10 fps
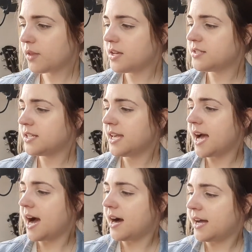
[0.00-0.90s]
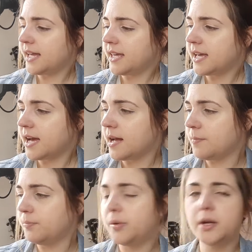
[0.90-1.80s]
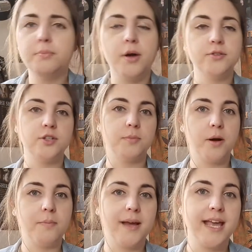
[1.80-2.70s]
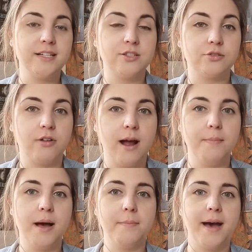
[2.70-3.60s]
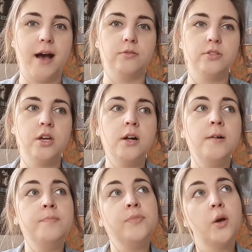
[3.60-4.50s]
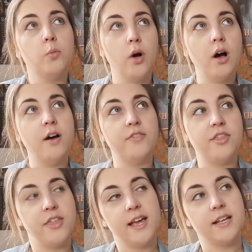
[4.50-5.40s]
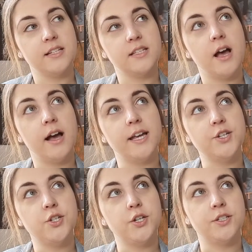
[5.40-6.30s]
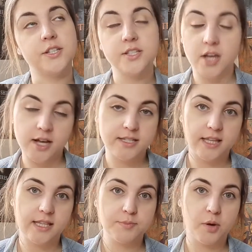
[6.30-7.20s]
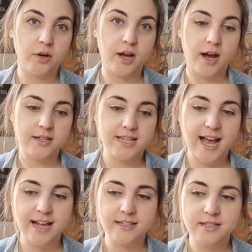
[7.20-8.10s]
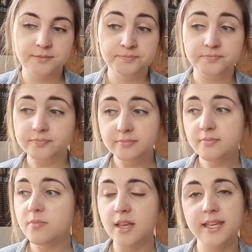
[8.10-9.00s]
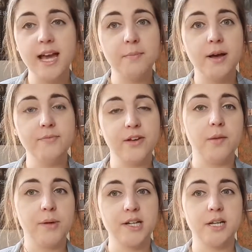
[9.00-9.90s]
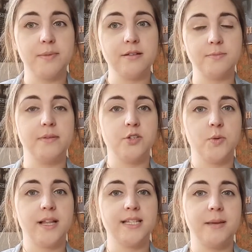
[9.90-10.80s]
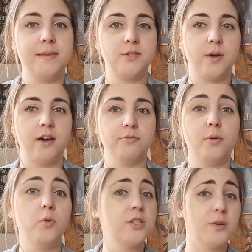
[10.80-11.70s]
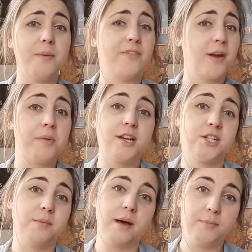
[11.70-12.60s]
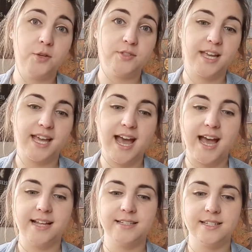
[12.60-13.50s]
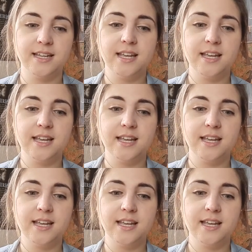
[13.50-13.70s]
So yeah, I put a post up on my Instagram about what other things I should discuss in this podcast. And yeah, I'm very passionate about spirituality and mental health, but also I'm very passionate about music and